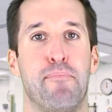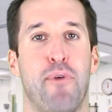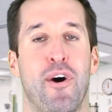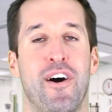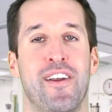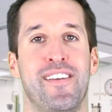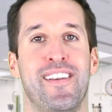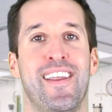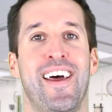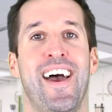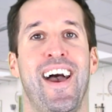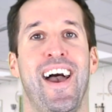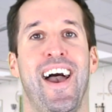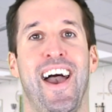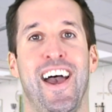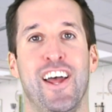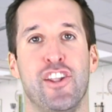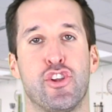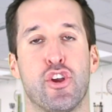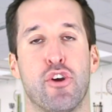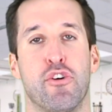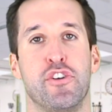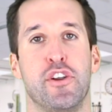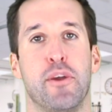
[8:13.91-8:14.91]
button
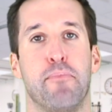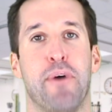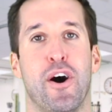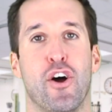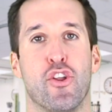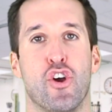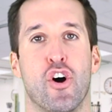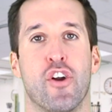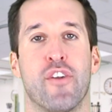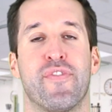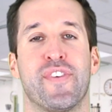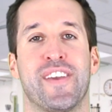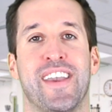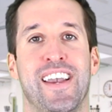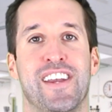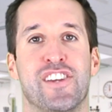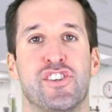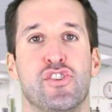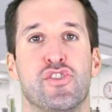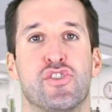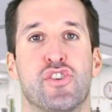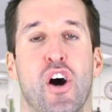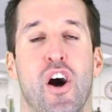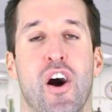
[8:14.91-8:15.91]
and turn your bell
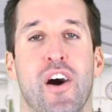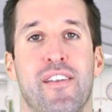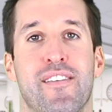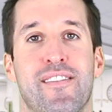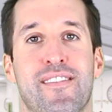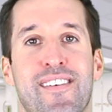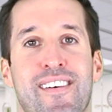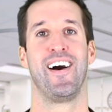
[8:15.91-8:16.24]
notifications on.